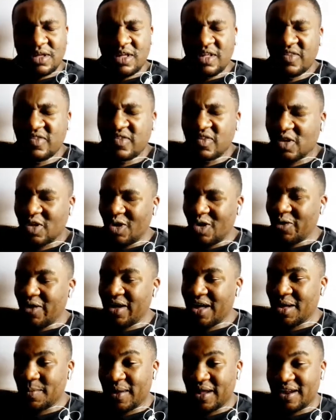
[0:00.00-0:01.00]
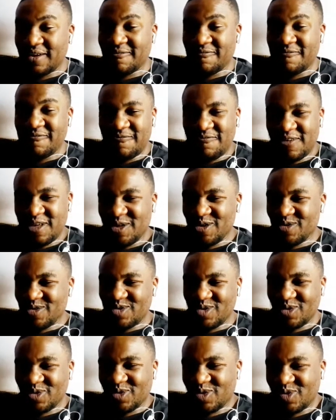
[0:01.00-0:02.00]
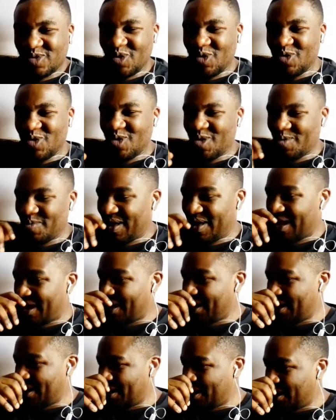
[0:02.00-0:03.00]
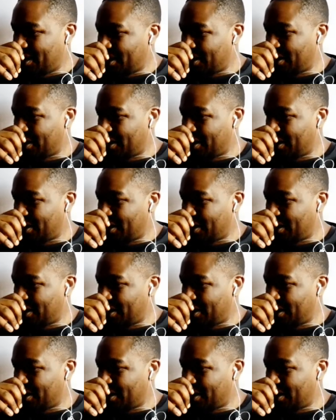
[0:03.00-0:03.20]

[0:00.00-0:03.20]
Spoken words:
Easy going, but it fills your soul, man.